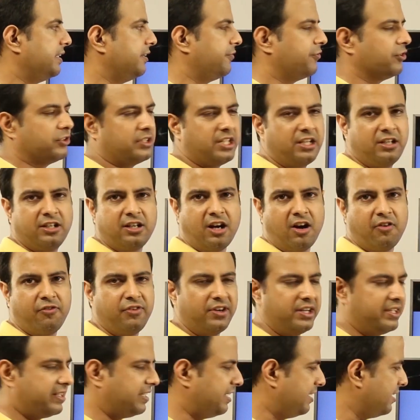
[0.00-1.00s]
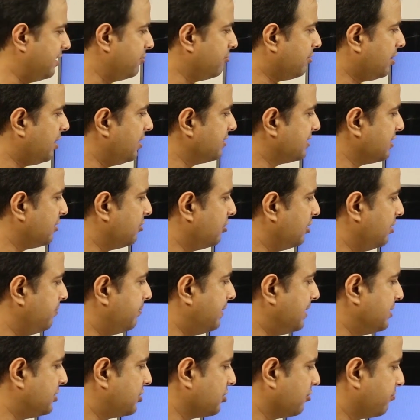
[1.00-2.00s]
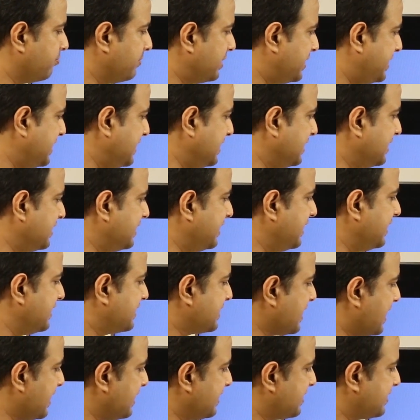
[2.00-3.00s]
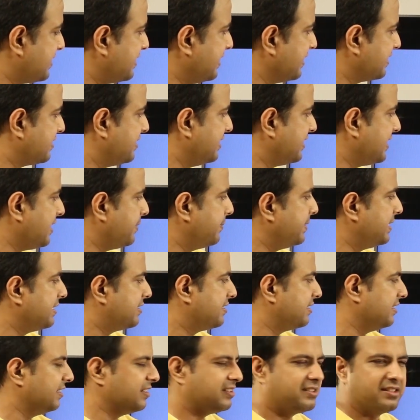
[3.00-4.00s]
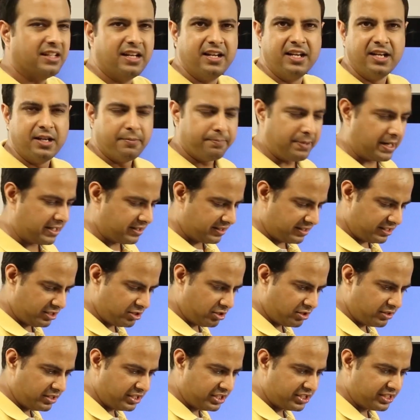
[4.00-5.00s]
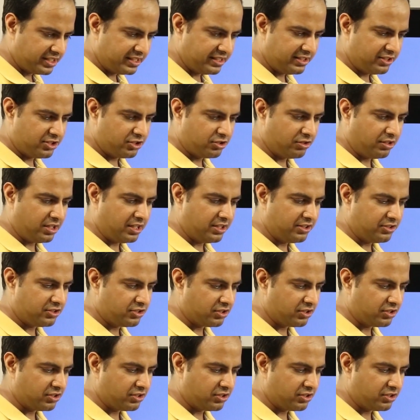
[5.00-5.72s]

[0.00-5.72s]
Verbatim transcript: If you think of it, it involves a whole bunch of machine learning, statistics, databases, pattern recognition, and so on.